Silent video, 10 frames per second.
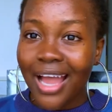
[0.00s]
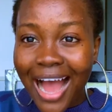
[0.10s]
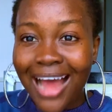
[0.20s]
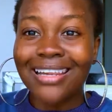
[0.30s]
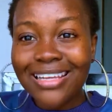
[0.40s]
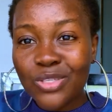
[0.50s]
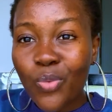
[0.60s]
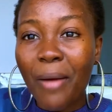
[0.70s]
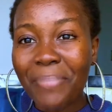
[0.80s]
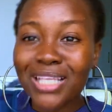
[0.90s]
at least
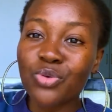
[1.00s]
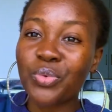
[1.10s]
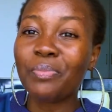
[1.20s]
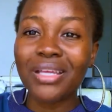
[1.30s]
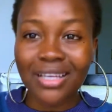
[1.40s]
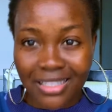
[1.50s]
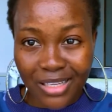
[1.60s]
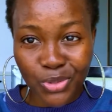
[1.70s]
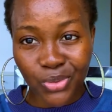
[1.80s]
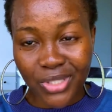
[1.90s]
one person will be better than
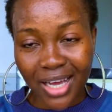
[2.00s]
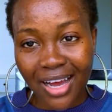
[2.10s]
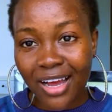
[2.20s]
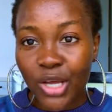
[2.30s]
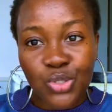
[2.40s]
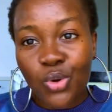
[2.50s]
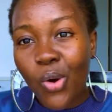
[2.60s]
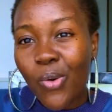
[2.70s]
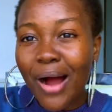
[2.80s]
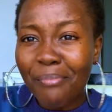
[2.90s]
the other. Don't
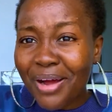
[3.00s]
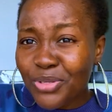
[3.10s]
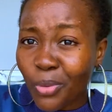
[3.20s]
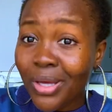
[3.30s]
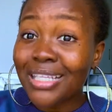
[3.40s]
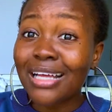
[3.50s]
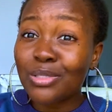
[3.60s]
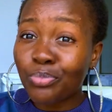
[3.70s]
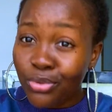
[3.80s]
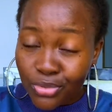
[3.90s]
go and marry somebody that
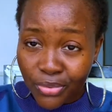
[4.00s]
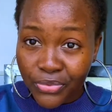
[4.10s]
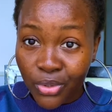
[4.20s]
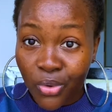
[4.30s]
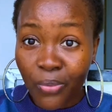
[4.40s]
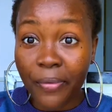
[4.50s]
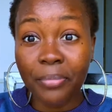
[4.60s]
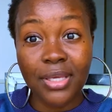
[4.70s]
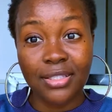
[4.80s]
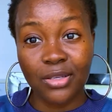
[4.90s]
both of you will
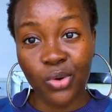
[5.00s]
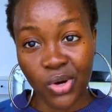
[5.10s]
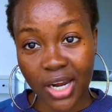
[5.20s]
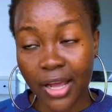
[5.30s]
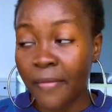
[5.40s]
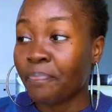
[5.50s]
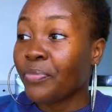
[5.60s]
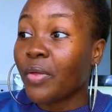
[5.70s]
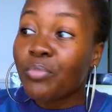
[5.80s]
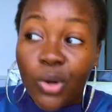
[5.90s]
be in the corner.
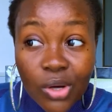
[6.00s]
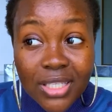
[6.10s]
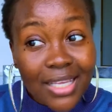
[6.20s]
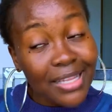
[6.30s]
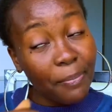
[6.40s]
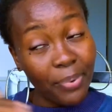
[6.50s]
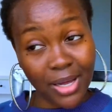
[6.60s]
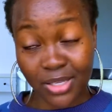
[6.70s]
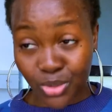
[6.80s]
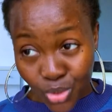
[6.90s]
Because in the
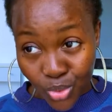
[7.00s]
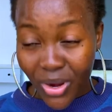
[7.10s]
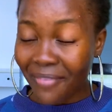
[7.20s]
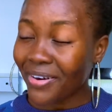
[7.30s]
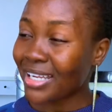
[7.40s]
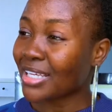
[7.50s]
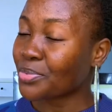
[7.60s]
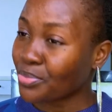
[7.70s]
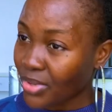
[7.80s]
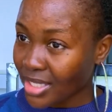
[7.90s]
past too, I've had the
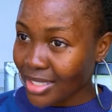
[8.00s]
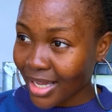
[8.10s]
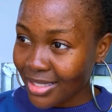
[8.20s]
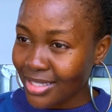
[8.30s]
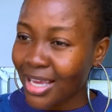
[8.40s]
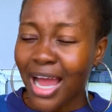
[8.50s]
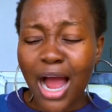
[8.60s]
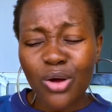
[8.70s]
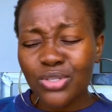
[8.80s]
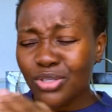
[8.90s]
experience that
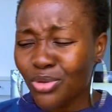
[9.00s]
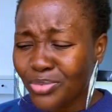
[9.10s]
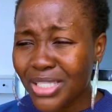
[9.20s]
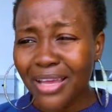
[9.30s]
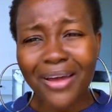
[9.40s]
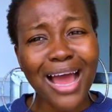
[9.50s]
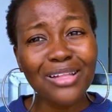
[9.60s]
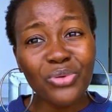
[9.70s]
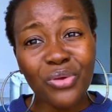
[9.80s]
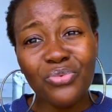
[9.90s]
I'll see something I
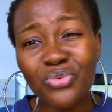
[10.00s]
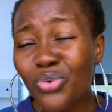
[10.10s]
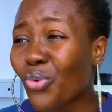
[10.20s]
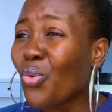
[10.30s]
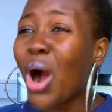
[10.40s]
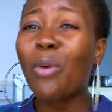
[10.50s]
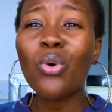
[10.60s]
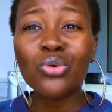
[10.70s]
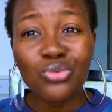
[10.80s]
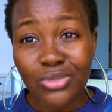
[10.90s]
don't even know who I
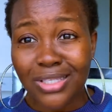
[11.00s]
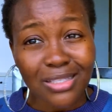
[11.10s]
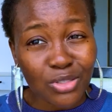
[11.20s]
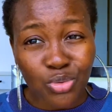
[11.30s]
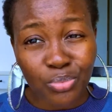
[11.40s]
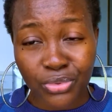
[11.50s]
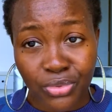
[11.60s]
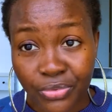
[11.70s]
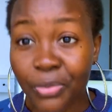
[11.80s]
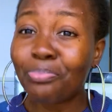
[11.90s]
want using the two both
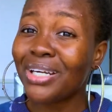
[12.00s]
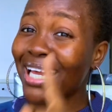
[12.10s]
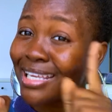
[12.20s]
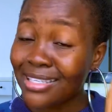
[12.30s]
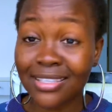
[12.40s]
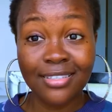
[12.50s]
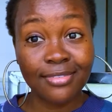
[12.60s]
of you. Please,